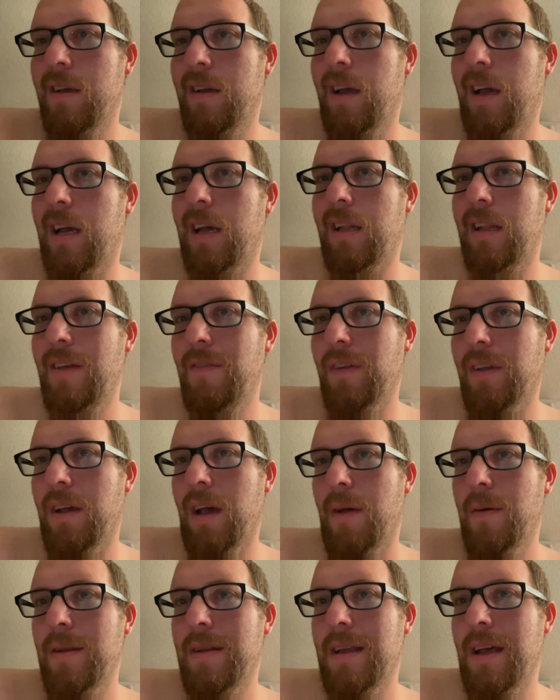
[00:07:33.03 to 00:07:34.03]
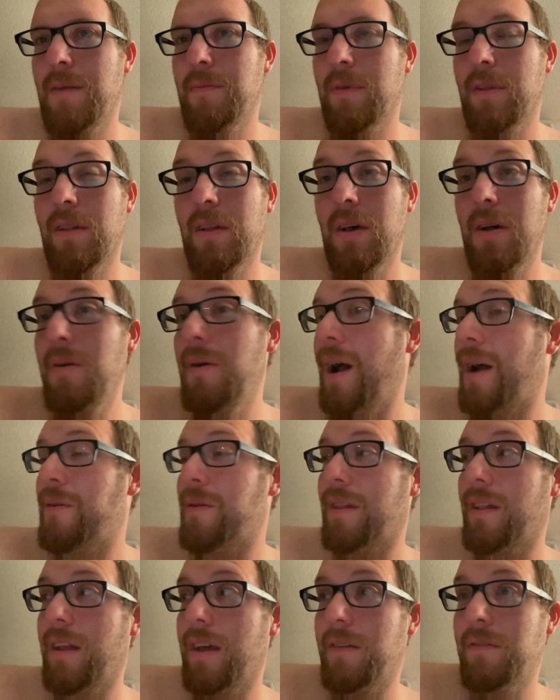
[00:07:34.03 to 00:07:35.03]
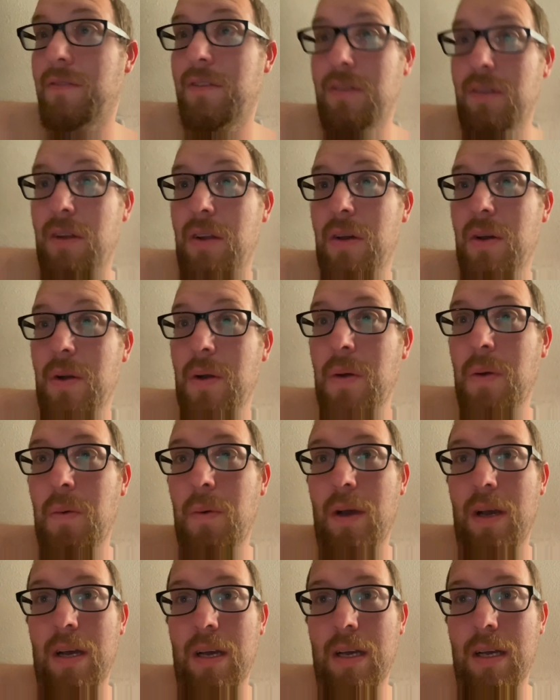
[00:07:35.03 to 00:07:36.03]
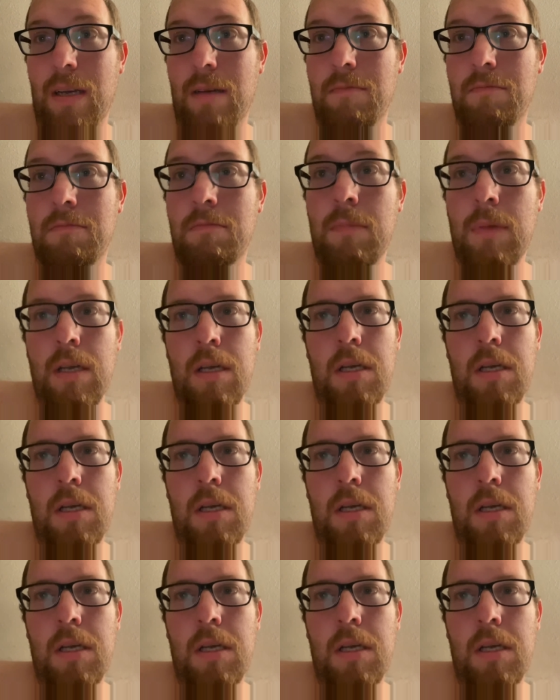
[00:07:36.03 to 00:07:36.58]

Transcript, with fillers: Uh, leave a comment down below. I would love to know um,